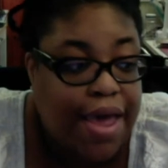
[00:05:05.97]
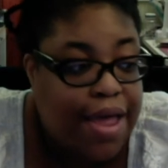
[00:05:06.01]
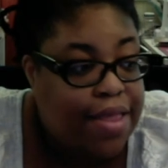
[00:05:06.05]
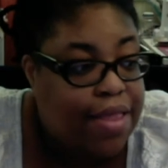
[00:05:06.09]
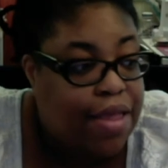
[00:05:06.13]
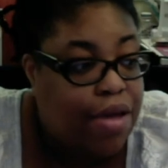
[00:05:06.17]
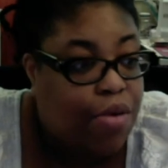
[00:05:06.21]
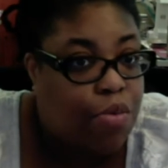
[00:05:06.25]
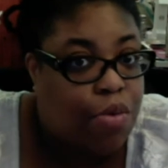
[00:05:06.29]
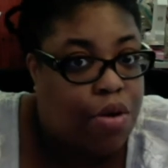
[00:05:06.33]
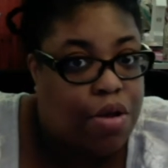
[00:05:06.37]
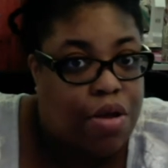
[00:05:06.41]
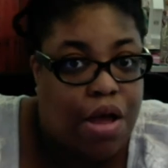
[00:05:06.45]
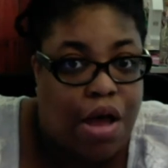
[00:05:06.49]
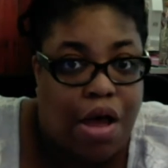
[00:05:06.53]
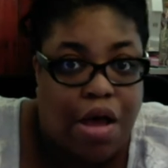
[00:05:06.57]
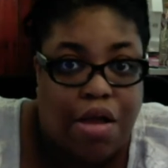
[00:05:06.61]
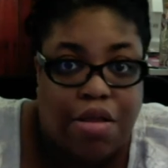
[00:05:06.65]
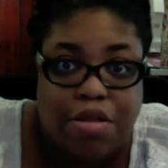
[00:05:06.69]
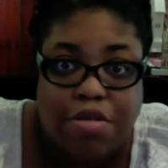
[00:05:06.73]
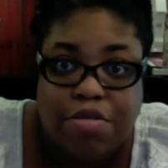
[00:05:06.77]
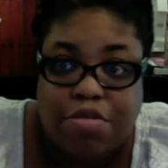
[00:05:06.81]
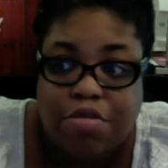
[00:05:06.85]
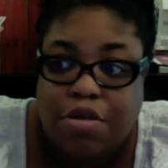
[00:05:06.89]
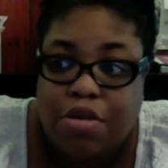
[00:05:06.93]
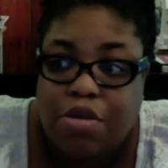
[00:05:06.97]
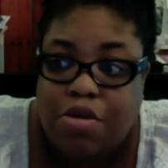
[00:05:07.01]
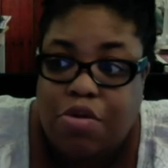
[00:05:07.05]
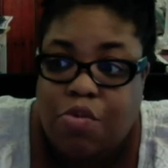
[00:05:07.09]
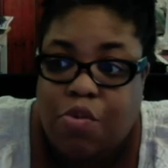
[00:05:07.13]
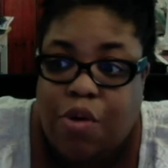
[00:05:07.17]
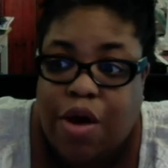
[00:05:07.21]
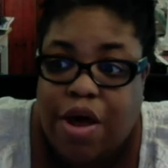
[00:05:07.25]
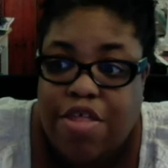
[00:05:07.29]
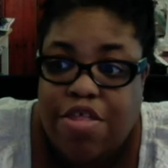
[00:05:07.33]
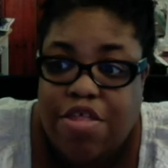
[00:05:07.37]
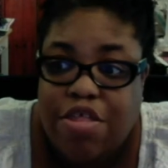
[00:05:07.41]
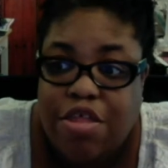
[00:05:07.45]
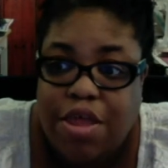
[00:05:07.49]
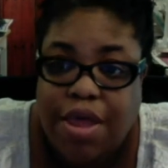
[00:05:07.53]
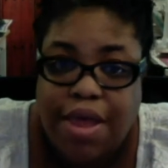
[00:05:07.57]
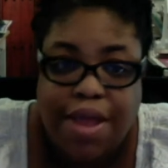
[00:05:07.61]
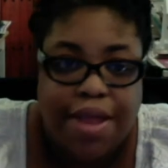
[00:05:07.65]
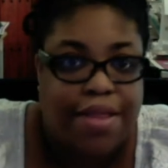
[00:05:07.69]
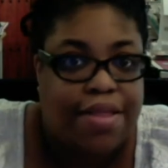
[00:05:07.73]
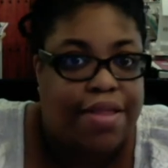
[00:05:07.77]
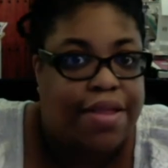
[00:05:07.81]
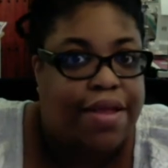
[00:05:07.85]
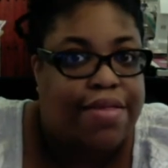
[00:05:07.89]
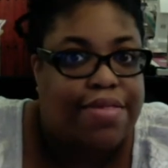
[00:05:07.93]
They want all this cute washi.
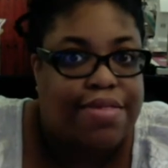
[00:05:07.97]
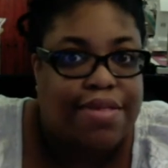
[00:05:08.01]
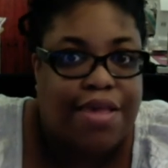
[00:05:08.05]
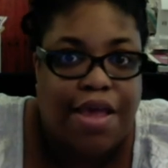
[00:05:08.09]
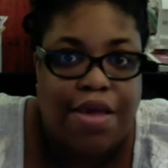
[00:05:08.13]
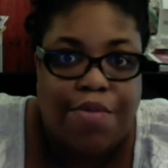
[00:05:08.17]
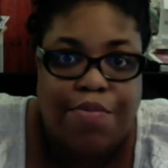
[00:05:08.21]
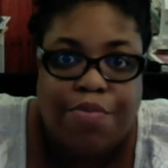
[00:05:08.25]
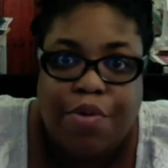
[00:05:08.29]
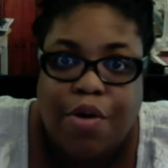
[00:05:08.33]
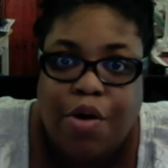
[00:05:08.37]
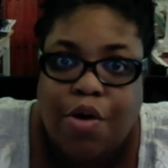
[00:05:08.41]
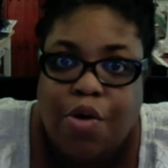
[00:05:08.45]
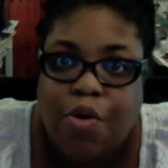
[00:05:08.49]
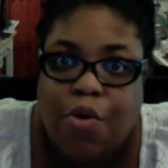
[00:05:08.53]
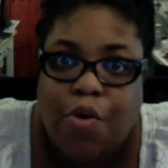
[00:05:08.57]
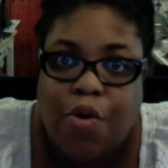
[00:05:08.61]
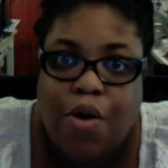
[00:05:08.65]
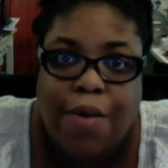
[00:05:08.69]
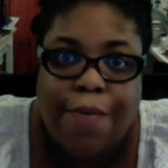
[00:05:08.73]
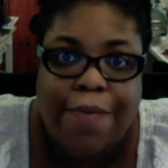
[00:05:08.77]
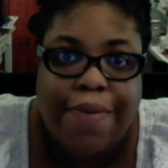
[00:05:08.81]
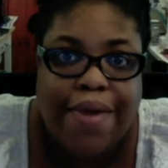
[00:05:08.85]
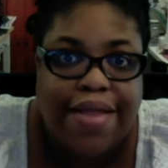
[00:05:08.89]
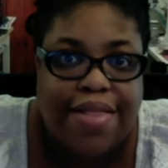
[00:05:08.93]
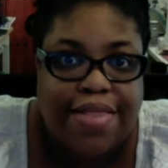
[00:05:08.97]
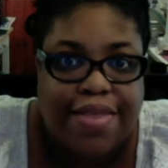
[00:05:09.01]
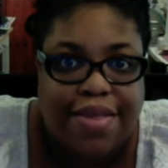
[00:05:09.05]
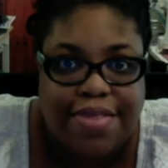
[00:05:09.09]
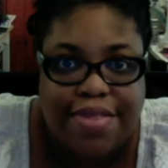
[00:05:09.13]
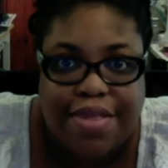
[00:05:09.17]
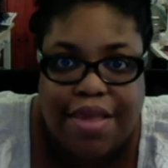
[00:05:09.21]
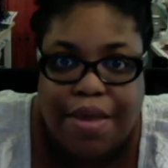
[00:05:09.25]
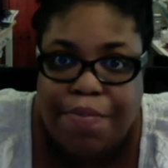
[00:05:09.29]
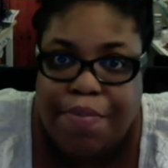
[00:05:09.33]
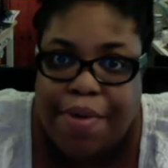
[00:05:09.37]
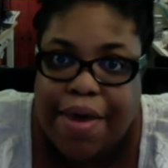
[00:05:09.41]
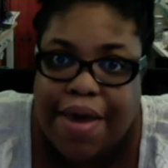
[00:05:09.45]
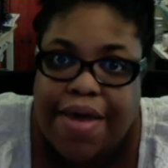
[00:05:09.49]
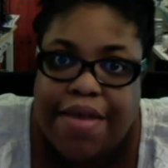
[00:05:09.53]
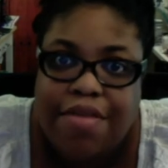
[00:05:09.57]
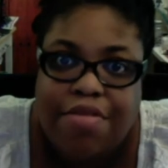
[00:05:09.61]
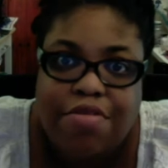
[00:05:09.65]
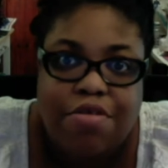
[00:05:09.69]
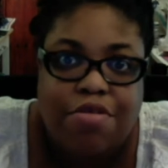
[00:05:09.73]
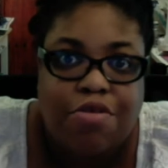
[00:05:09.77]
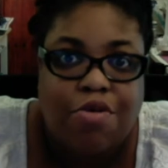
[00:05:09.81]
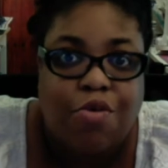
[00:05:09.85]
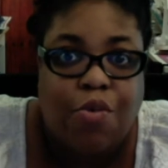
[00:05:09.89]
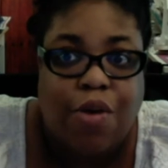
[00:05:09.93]
Let's keep on going back. Let's get back
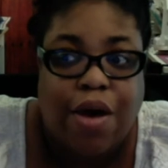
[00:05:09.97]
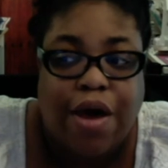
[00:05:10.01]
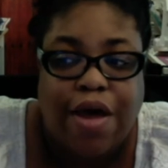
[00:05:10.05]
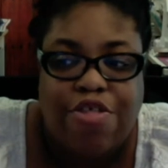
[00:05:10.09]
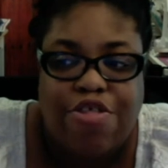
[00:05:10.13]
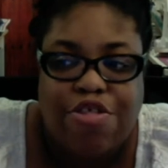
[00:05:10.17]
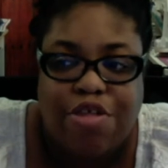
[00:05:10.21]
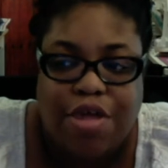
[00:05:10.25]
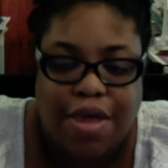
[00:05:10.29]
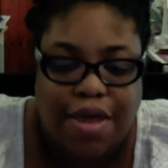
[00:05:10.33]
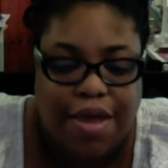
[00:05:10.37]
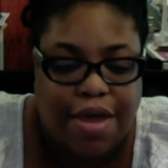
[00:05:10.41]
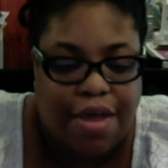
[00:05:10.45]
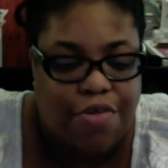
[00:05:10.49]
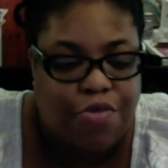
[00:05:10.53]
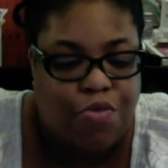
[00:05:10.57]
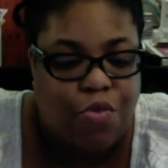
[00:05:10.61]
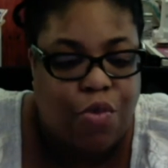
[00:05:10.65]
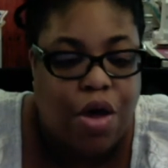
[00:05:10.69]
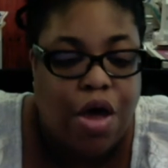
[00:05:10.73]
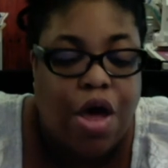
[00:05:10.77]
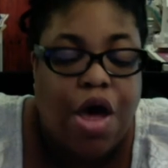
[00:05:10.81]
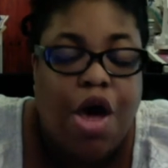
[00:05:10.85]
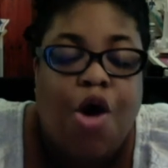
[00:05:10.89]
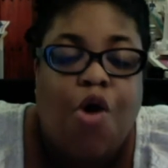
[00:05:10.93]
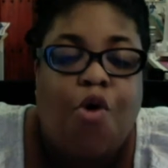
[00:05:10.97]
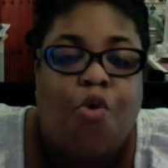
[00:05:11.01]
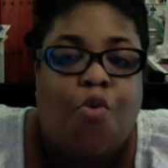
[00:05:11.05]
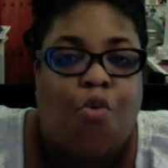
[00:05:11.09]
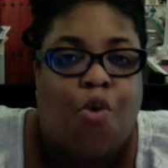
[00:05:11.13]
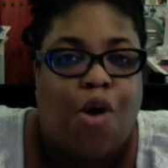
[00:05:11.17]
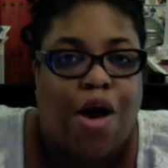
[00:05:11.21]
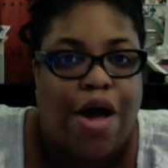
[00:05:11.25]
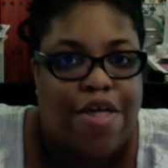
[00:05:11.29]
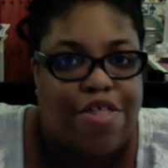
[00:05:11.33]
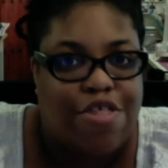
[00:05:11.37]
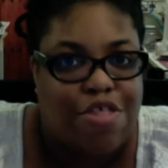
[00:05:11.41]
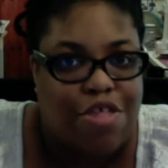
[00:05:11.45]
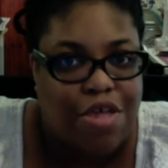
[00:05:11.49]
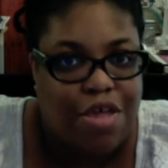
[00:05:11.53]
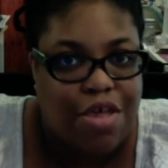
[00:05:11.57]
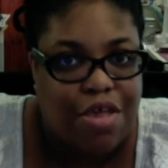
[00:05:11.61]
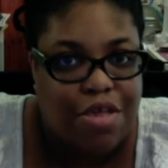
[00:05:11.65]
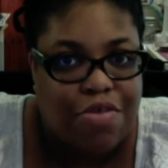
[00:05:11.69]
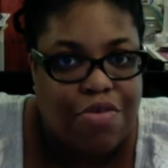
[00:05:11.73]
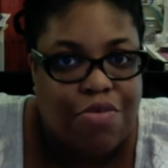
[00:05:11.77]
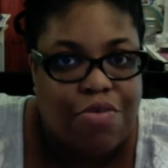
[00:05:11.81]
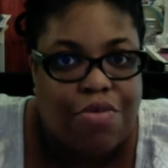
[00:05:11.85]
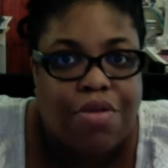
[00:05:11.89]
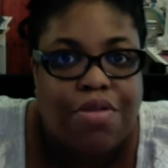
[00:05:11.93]
into the washi. And guess what? Washi
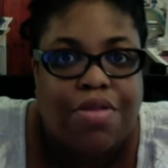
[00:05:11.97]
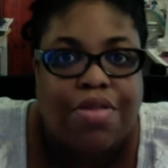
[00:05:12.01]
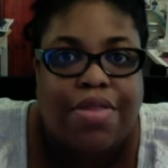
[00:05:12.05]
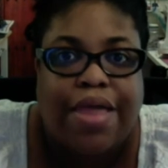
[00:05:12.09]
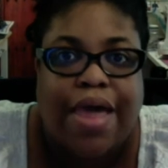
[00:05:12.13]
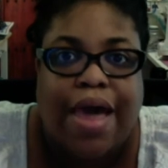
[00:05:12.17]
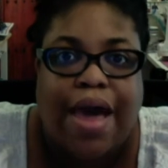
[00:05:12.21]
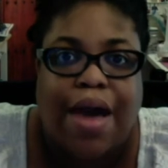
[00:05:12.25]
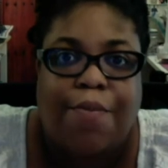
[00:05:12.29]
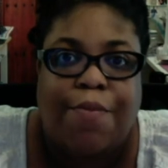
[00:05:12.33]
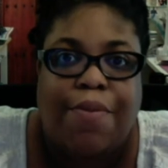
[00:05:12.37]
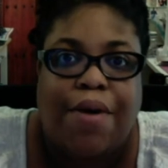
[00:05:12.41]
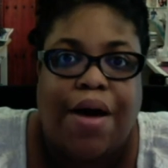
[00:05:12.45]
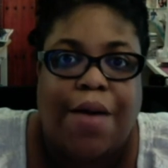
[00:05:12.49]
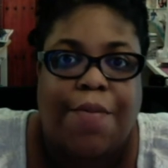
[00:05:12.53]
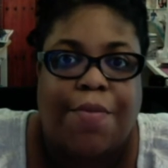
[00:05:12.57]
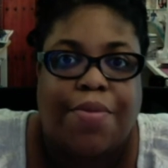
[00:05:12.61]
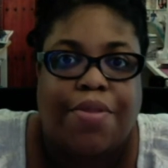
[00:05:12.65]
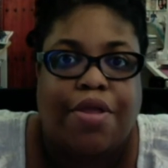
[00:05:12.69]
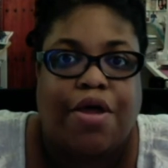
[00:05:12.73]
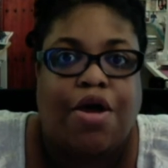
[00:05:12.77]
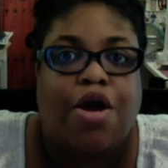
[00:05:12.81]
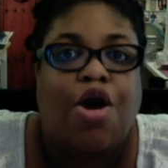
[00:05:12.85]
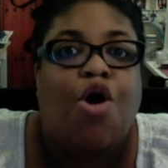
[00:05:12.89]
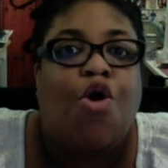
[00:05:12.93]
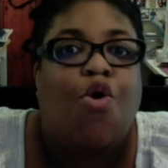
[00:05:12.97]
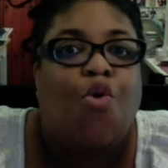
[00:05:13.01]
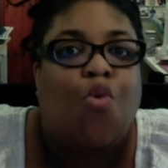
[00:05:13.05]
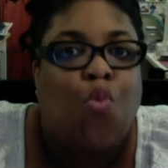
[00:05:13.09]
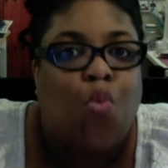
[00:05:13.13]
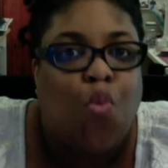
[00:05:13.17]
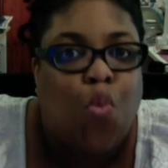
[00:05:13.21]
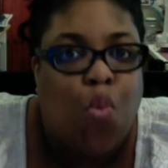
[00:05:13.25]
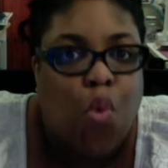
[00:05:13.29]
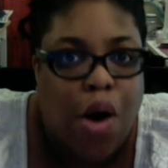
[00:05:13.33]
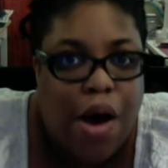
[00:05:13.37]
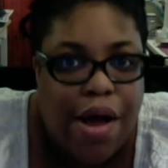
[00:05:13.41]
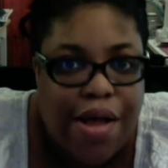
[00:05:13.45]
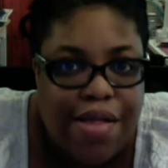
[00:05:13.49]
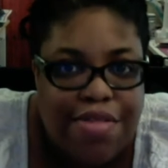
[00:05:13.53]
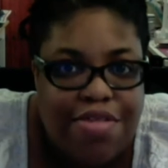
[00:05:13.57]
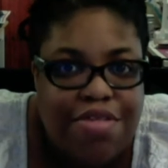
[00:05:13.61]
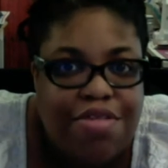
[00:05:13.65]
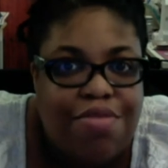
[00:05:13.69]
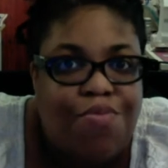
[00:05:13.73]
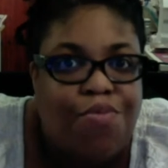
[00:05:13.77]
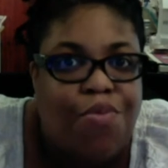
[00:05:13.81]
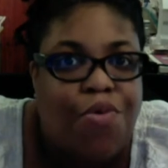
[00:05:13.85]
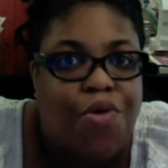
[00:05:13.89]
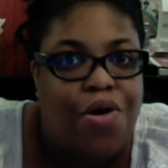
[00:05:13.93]
is now popular
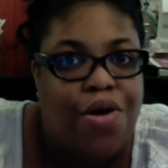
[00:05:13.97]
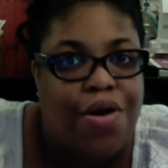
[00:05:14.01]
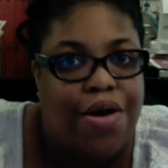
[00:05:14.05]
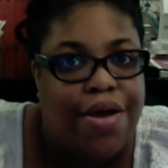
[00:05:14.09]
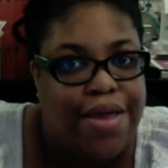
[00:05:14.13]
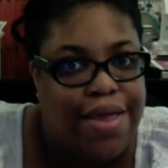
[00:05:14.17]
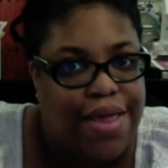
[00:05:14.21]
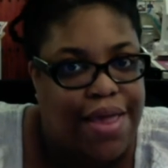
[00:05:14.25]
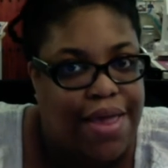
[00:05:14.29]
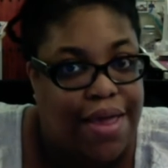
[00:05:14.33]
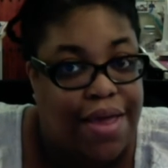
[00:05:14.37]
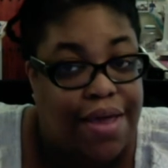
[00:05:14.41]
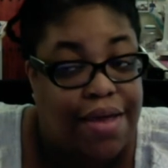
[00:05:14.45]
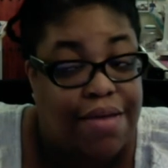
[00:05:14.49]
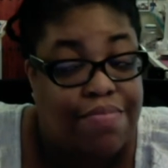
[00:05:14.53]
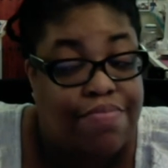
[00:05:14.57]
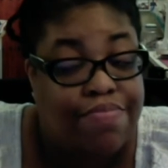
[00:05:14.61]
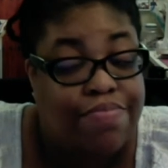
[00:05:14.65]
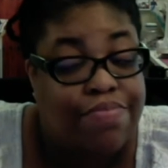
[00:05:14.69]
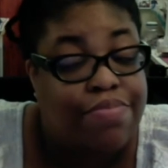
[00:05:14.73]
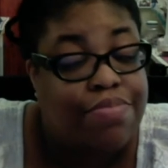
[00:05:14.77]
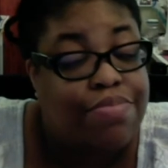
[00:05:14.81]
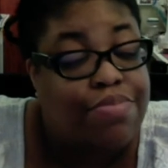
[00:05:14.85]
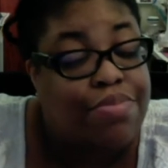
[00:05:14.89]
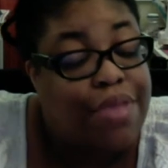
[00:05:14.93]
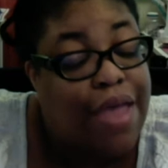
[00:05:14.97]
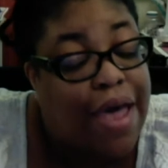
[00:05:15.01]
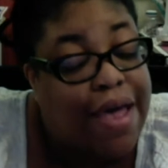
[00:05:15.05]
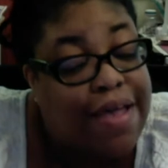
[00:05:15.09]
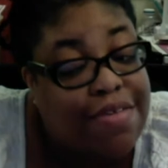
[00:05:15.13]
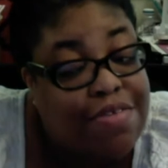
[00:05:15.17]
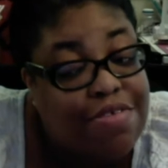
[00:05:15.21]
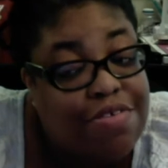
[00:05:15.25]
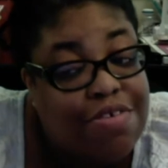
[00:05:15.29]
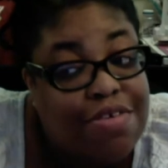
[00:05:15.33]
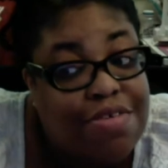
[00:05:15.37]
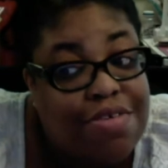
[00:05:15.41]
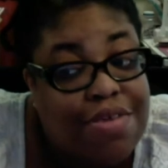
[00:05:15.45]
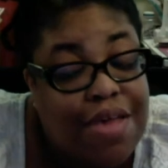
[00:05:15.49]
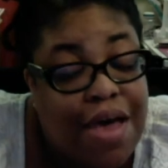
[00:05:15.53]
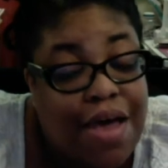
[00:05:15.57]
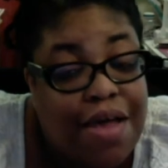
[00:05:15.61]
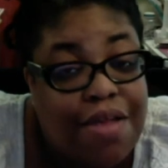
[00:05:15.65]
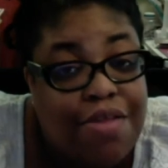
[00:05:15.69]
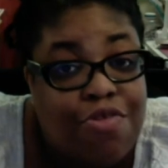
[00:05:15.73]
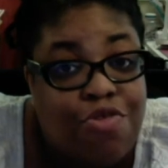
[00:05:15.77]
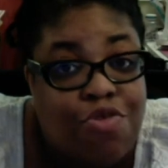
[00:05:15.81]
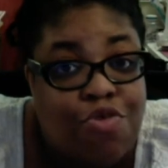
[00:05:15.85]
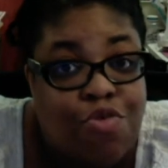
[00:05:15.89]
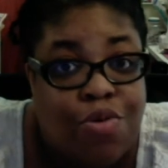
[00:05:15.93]
once more again. That's just
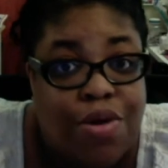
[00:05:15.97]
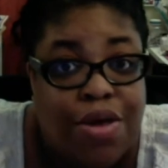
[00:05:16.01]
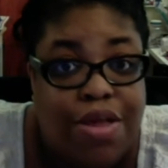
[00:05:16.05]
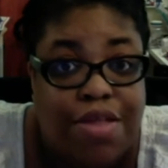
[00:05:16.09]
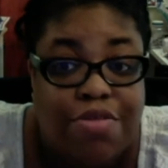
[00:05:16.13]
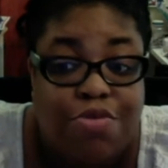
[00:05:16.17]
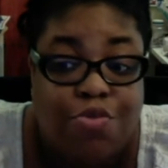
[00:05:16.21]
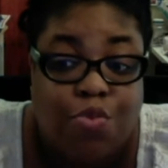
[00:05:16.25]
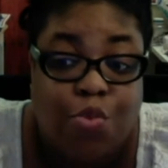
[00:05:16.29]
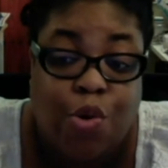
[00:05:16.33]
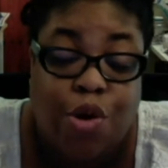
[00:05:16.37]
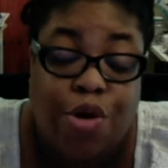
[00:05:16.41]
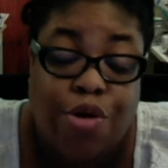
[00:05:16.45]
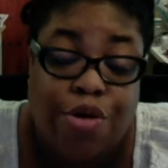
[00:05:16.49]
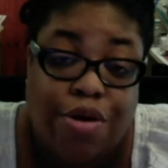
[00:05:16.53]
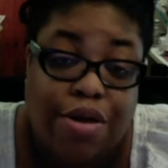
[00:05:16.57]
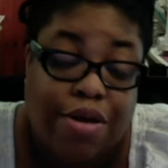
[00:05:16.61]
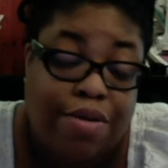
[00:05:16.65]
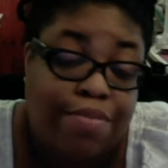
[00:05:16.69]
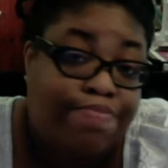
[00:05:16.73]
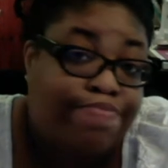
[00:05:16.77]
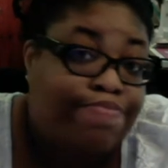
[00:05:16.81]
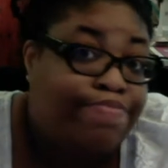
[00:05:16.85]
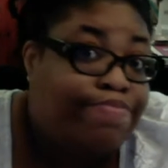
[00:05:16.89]
how trends work.